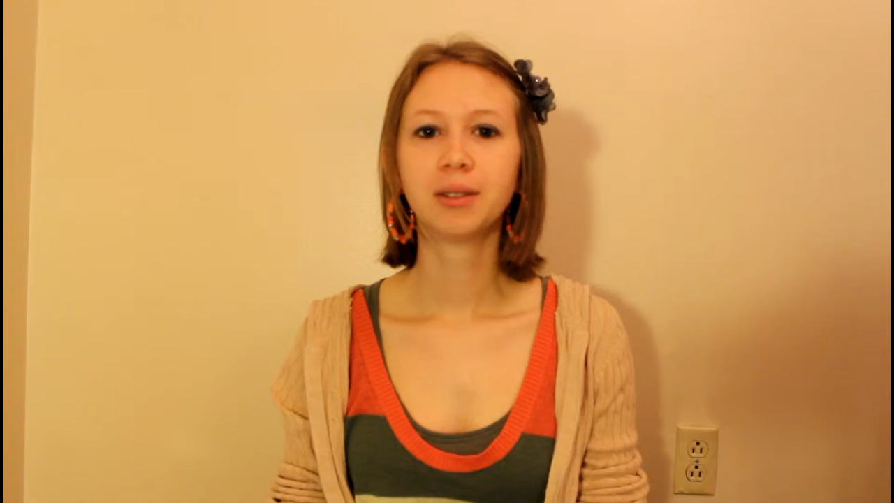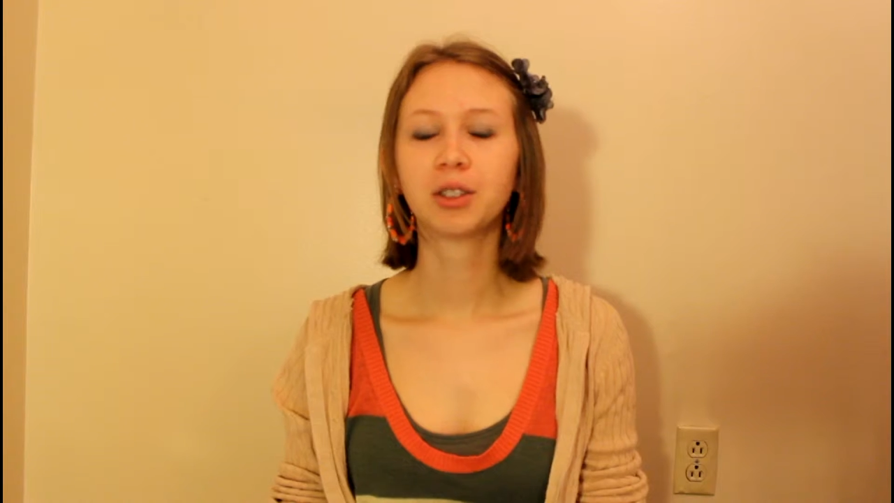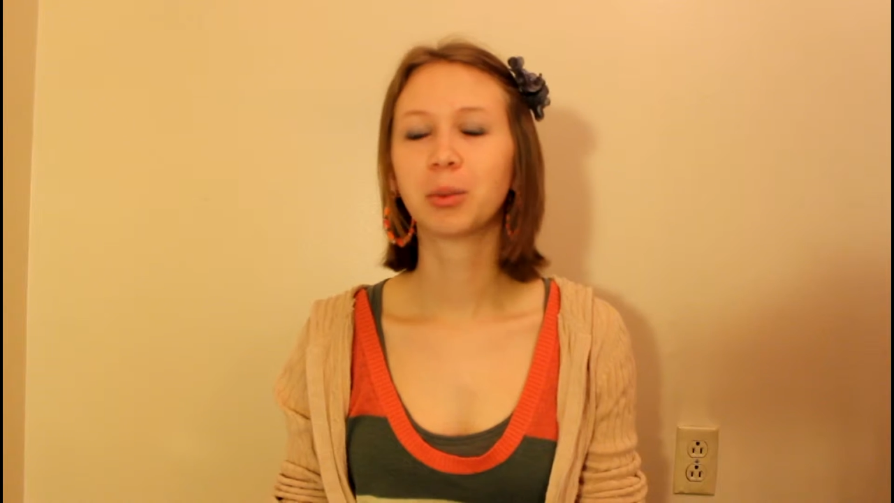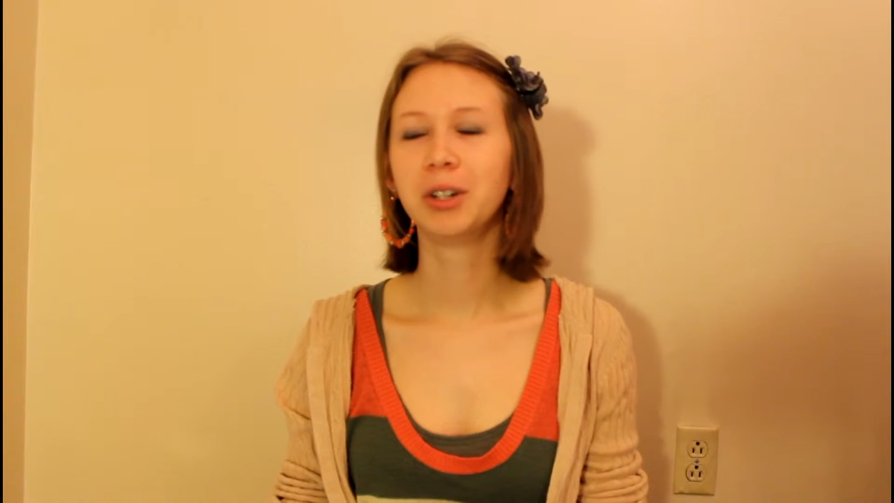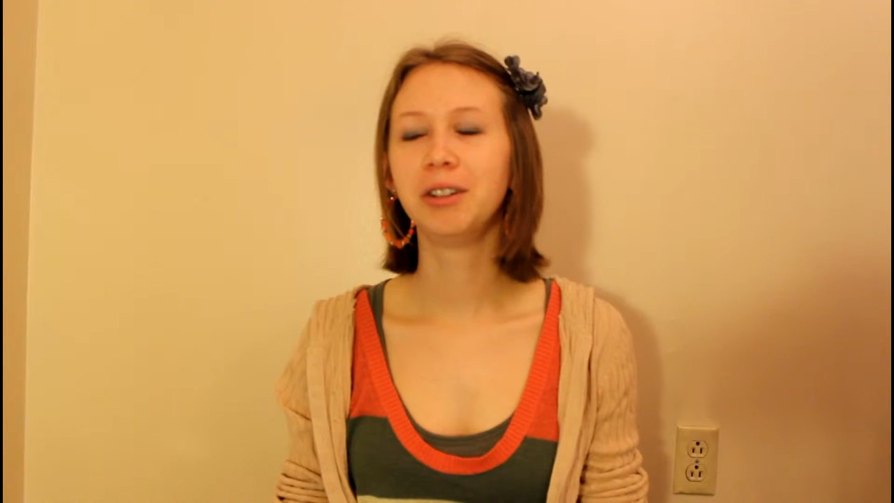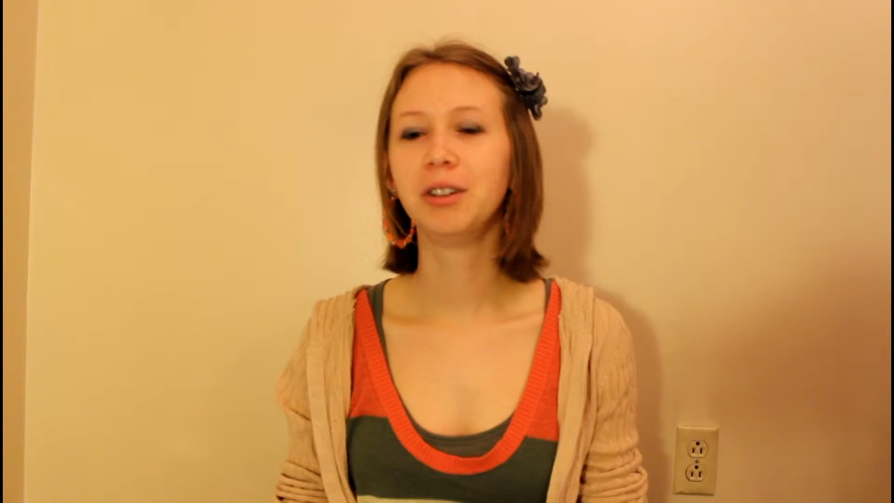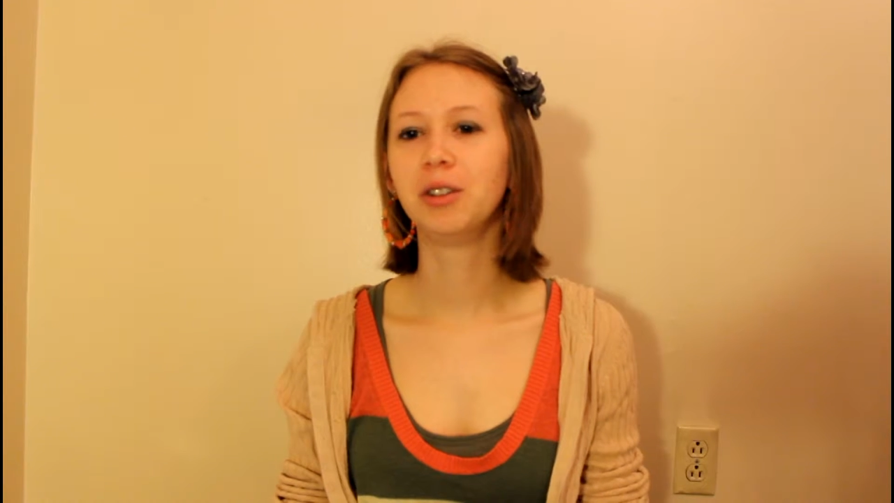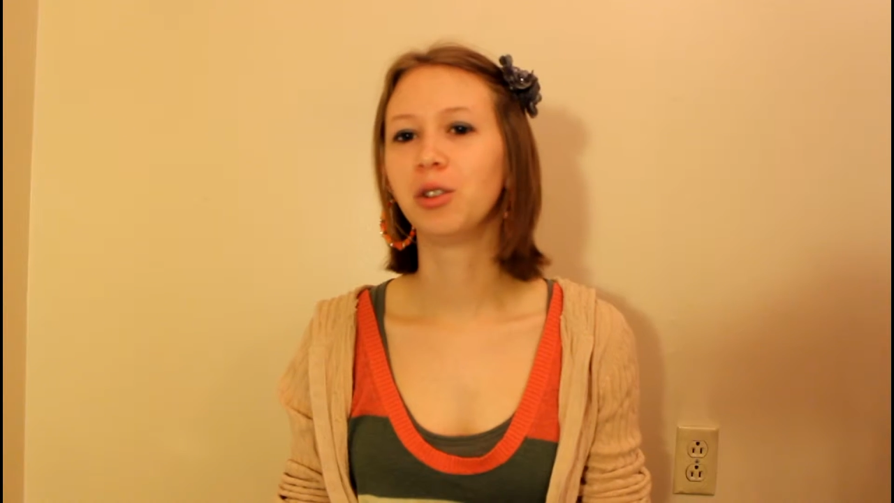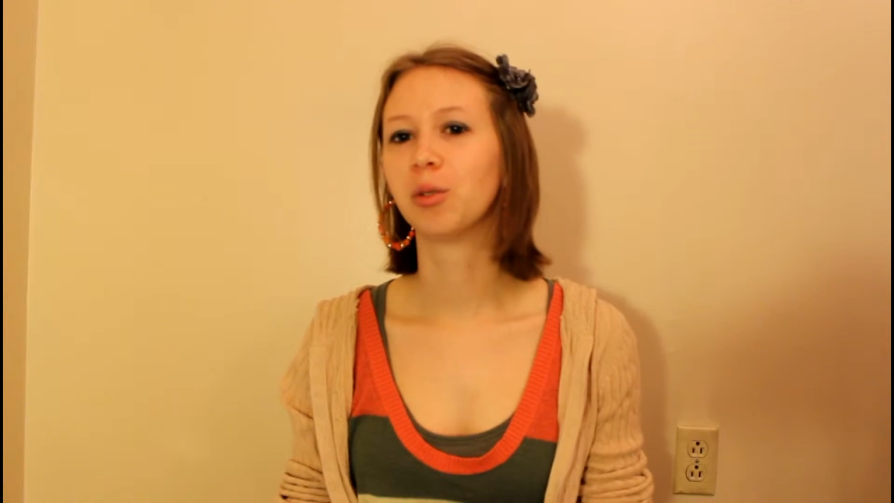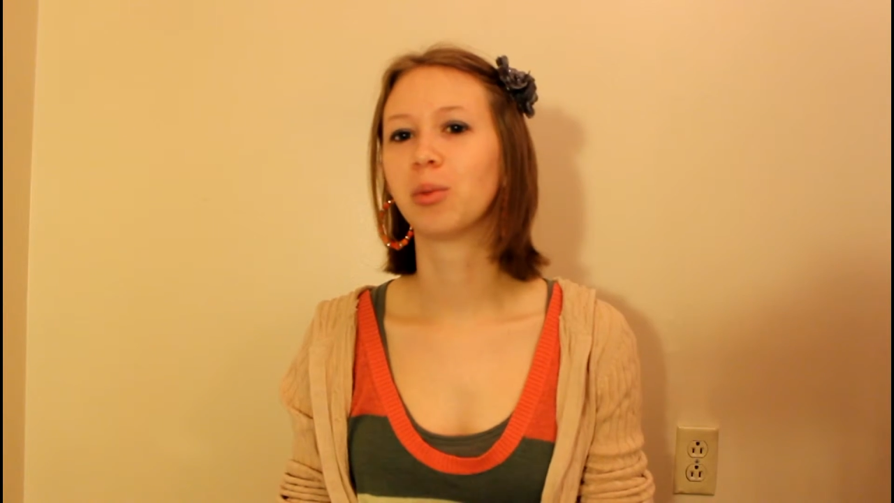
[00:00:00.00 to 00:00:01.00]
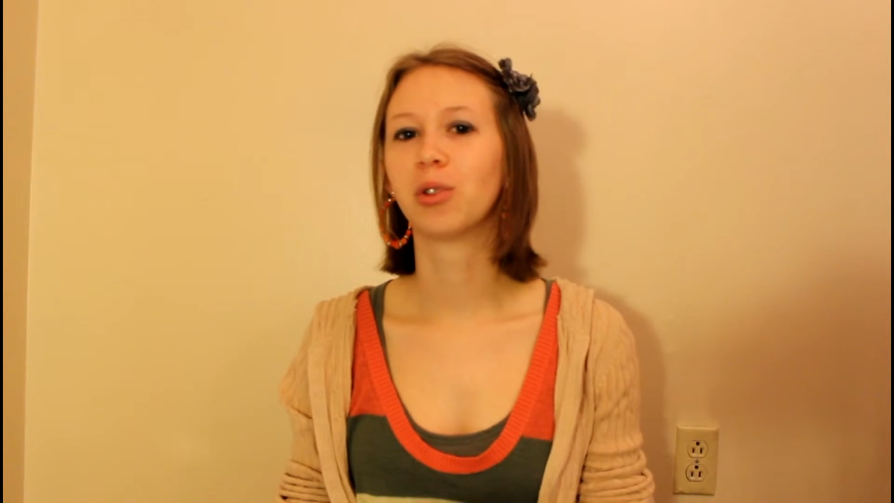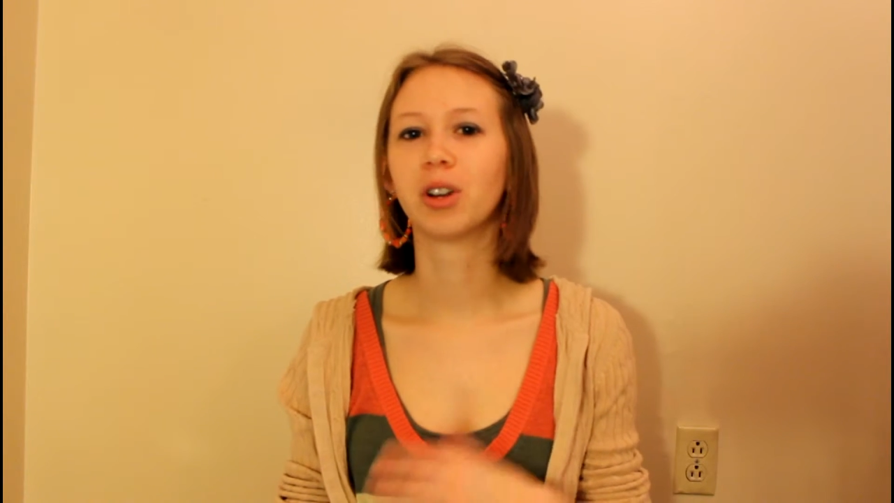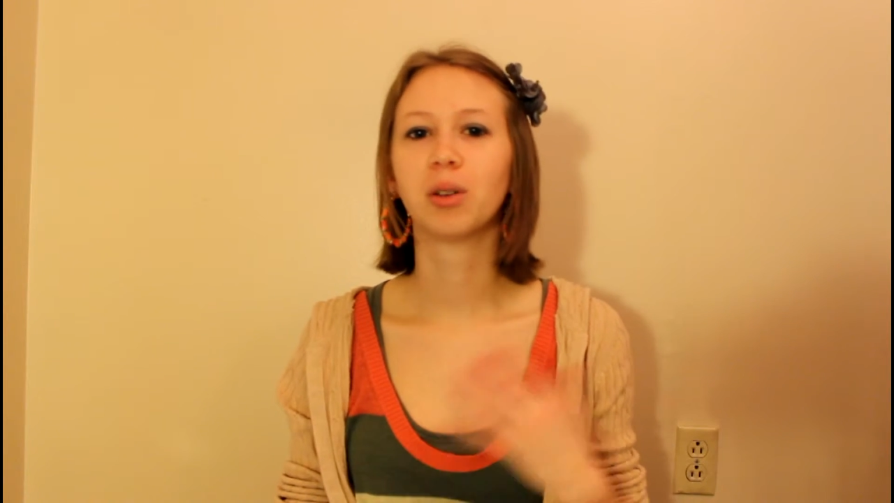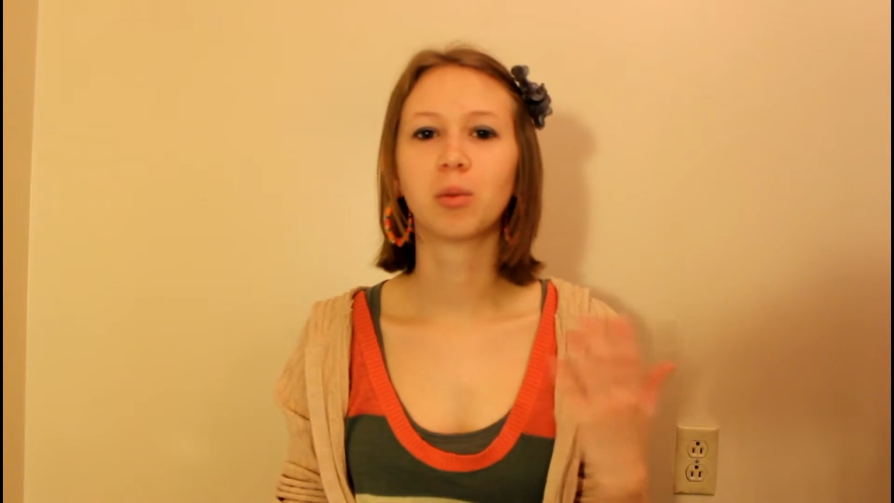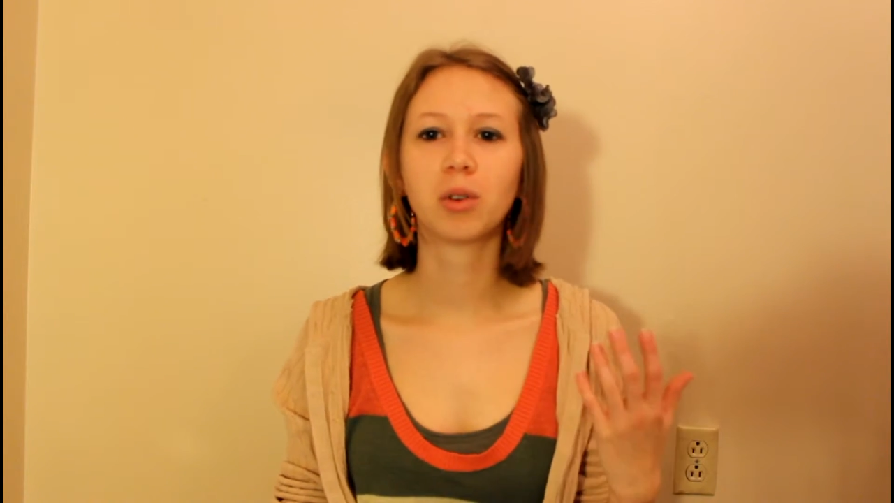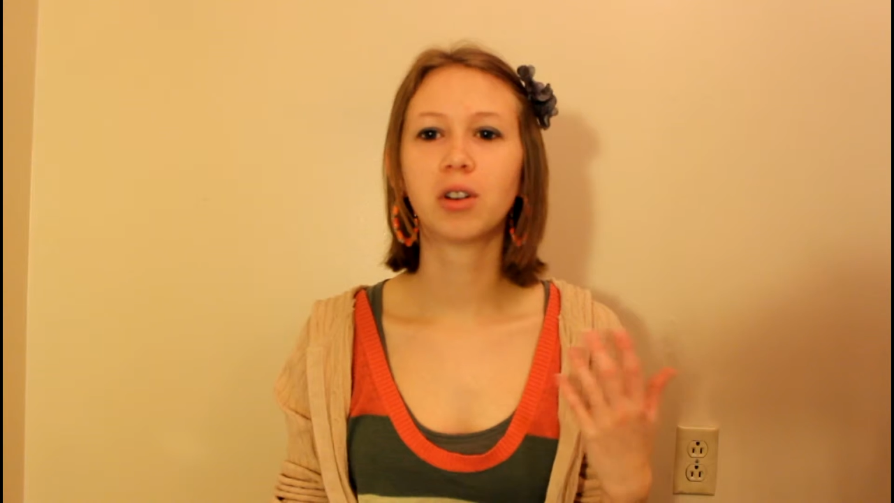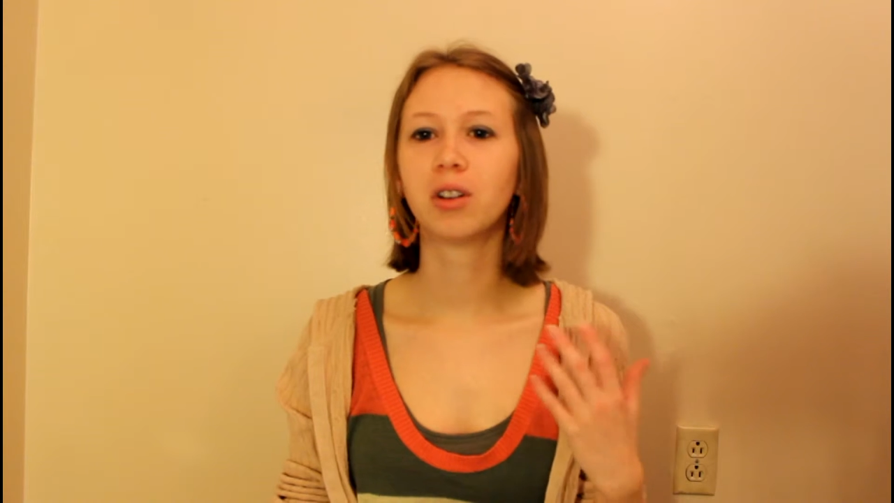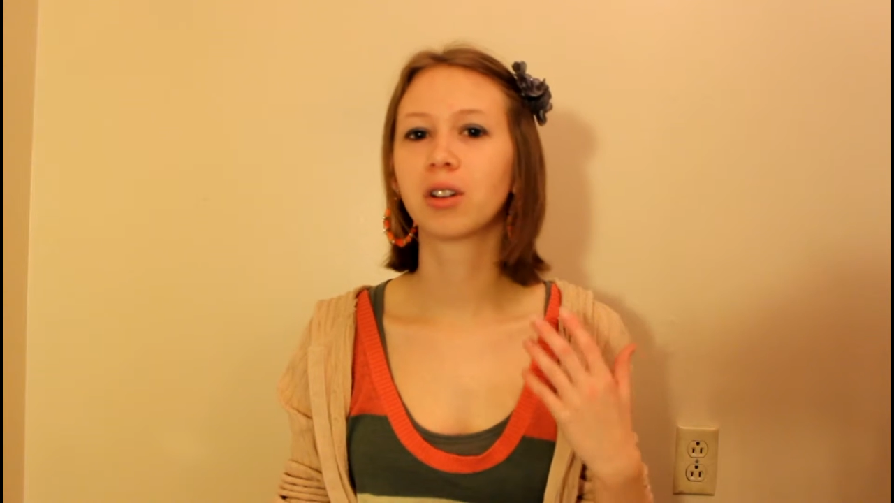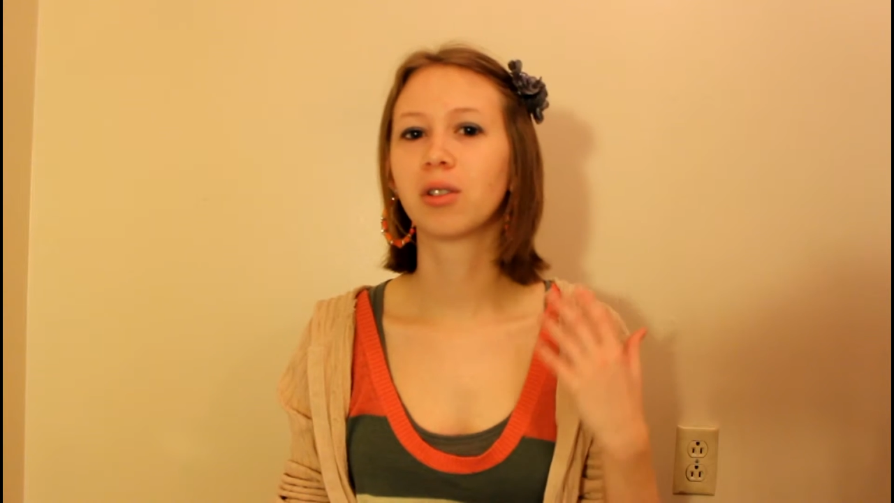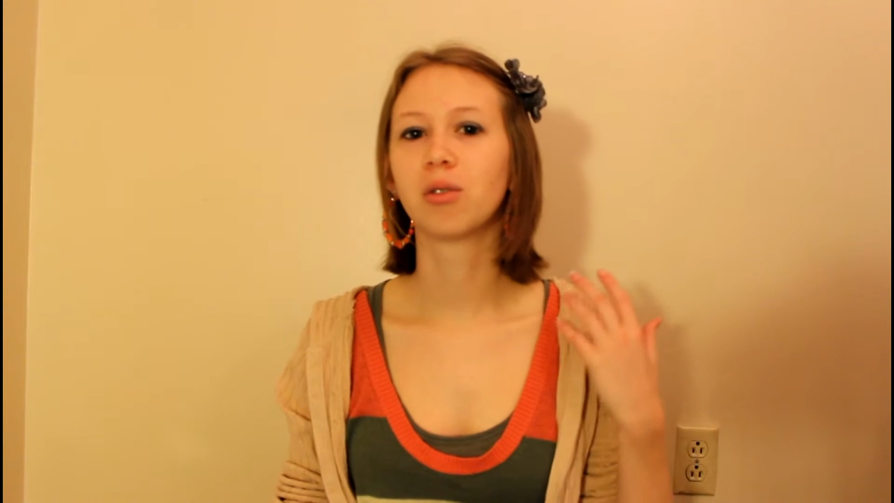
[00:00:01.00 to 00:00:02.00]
So when you're bored at work,